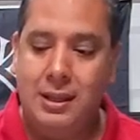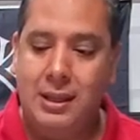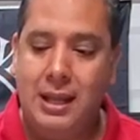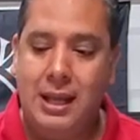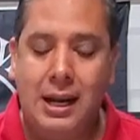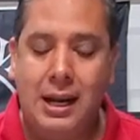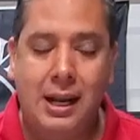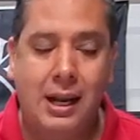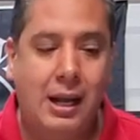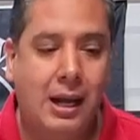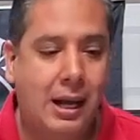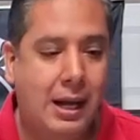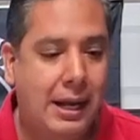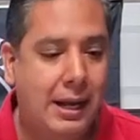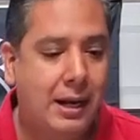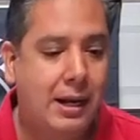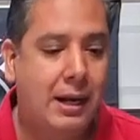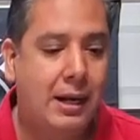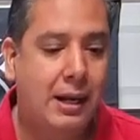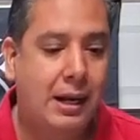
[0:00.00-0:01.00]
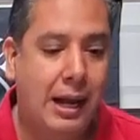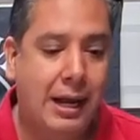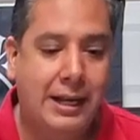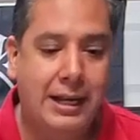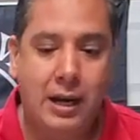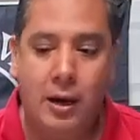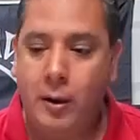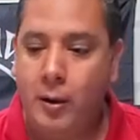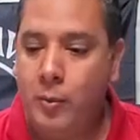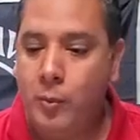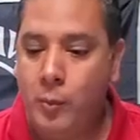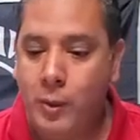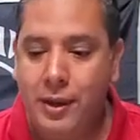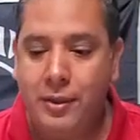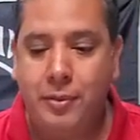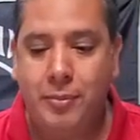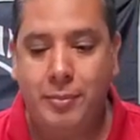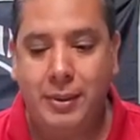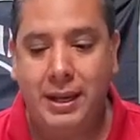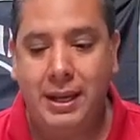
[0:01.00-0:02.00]
that I carry
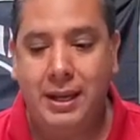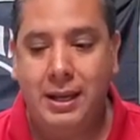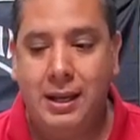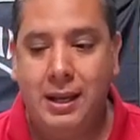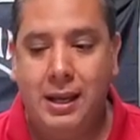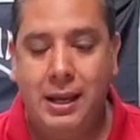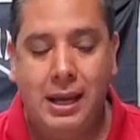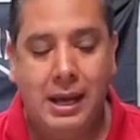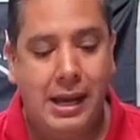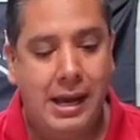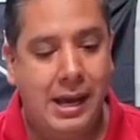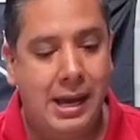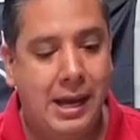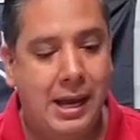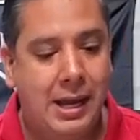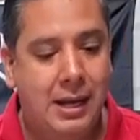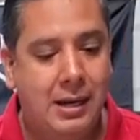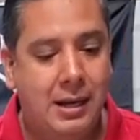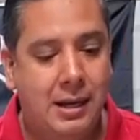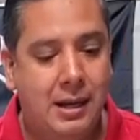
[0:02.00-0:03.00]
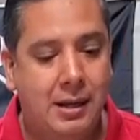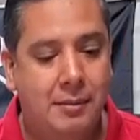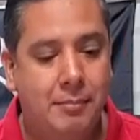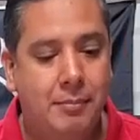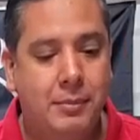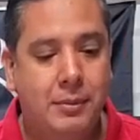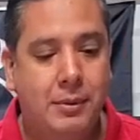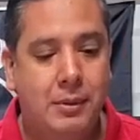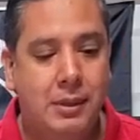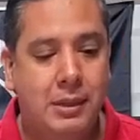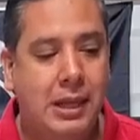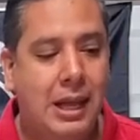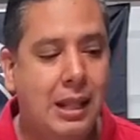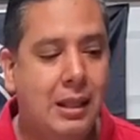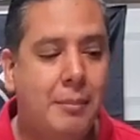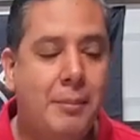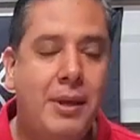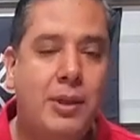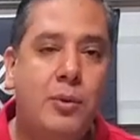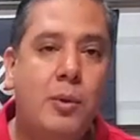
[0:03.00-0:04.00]
with me. And yeah,
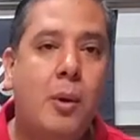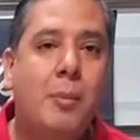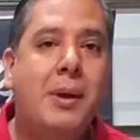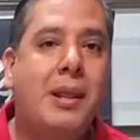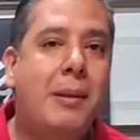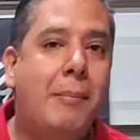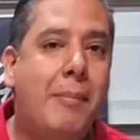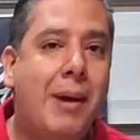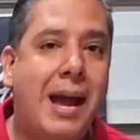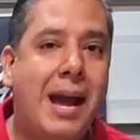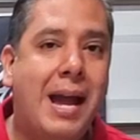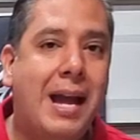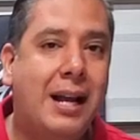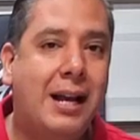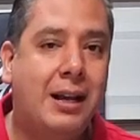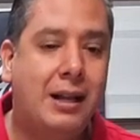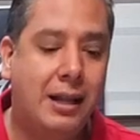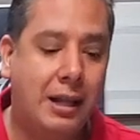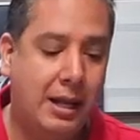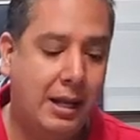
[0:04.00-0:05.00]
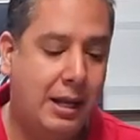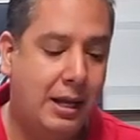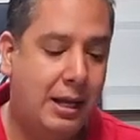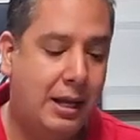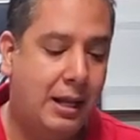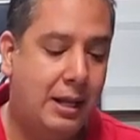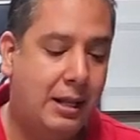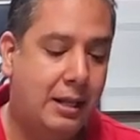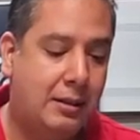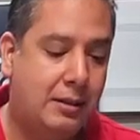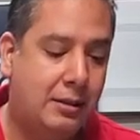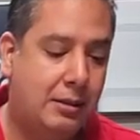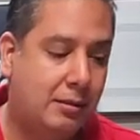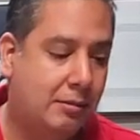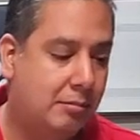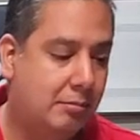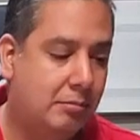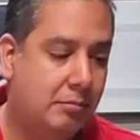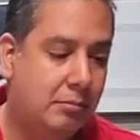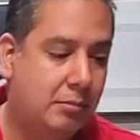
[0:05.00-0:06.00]
let me throw them in the bag and
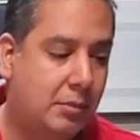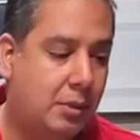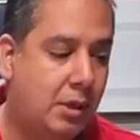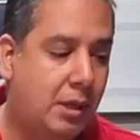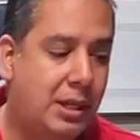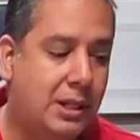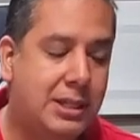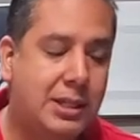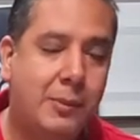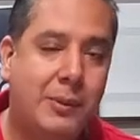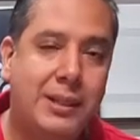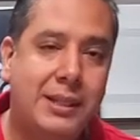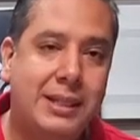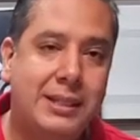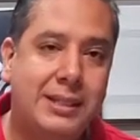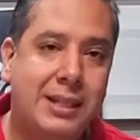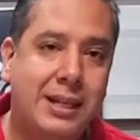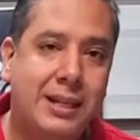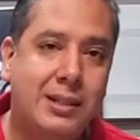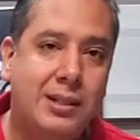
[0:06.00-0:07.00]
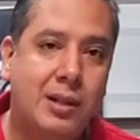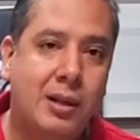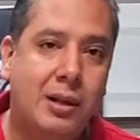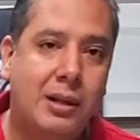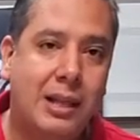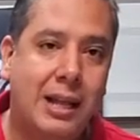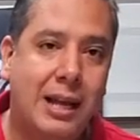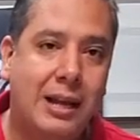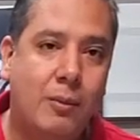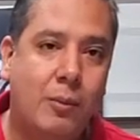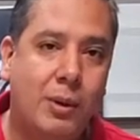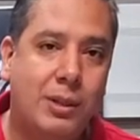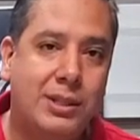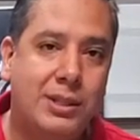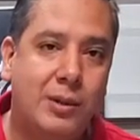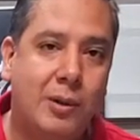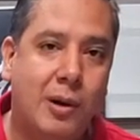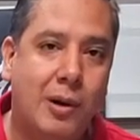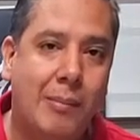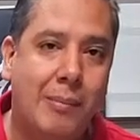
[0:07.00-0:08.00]
you can see what these things look like once
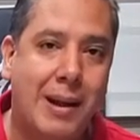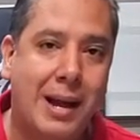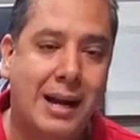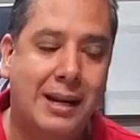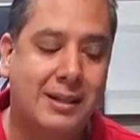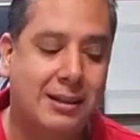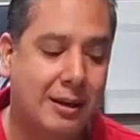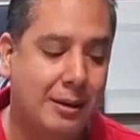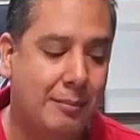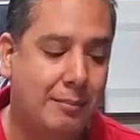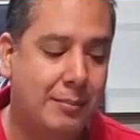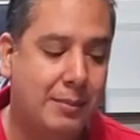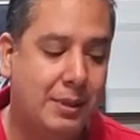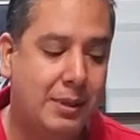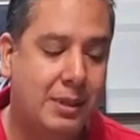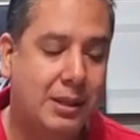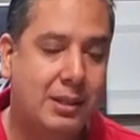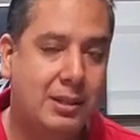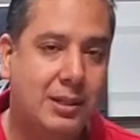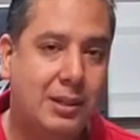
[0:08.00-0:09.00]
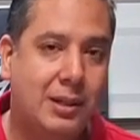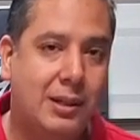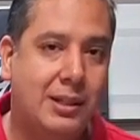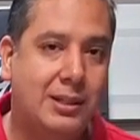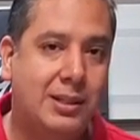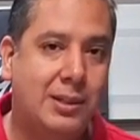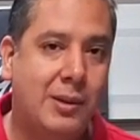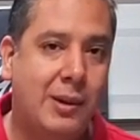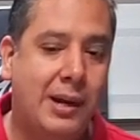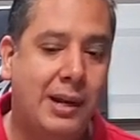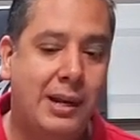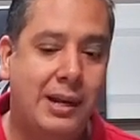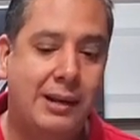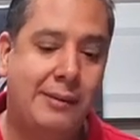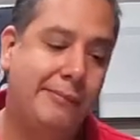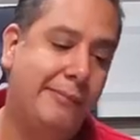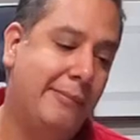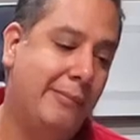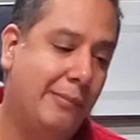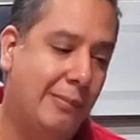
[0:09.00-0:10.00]
they're all packed up. So let's go ahead
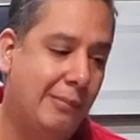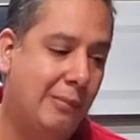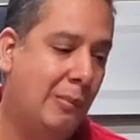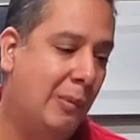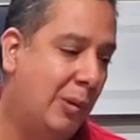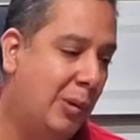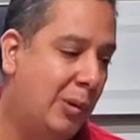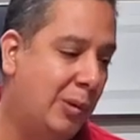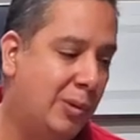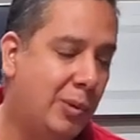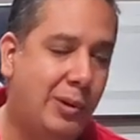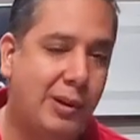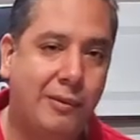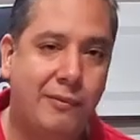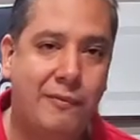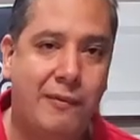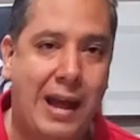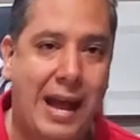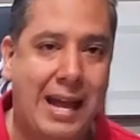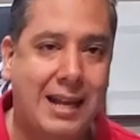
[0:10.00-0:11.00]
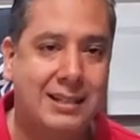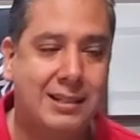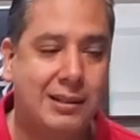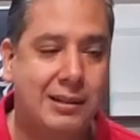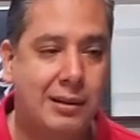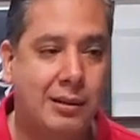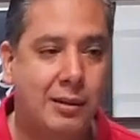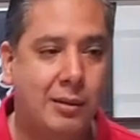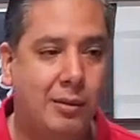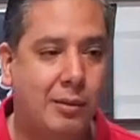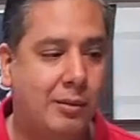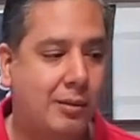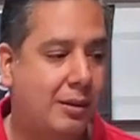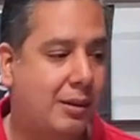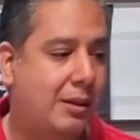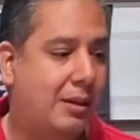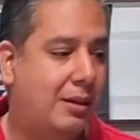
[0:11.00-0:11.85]
and we'll go through the fast little,